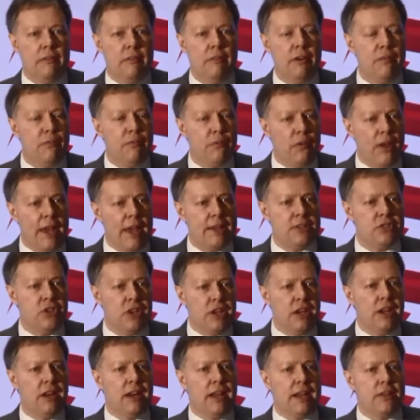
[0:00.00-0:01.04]

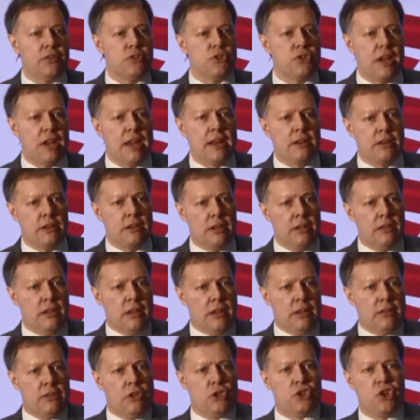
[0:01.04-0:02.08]
reflecting in our standard
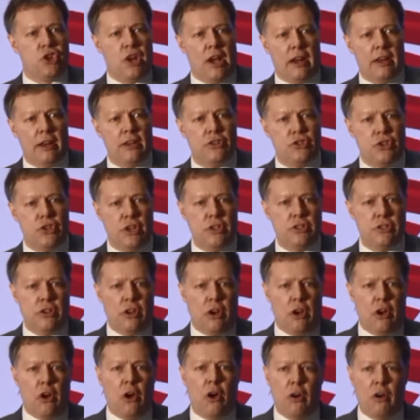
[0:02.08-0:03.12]
the challenges
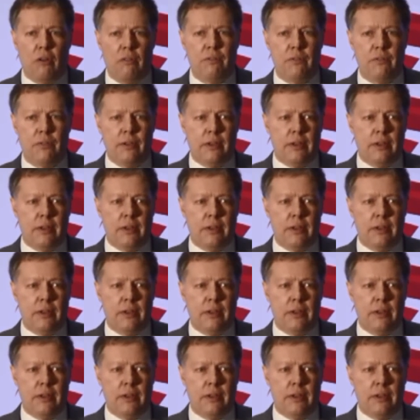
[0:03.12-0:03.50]
of